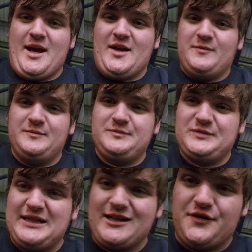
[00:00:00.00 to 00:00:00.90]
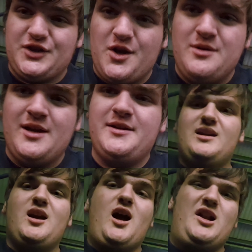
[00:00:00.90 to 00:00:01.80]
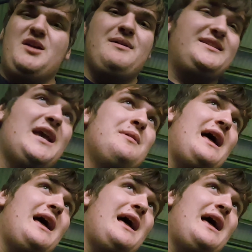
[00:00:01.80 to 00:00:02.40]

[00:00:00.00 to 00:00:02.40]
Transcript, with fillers: me. Kick off soon. Another day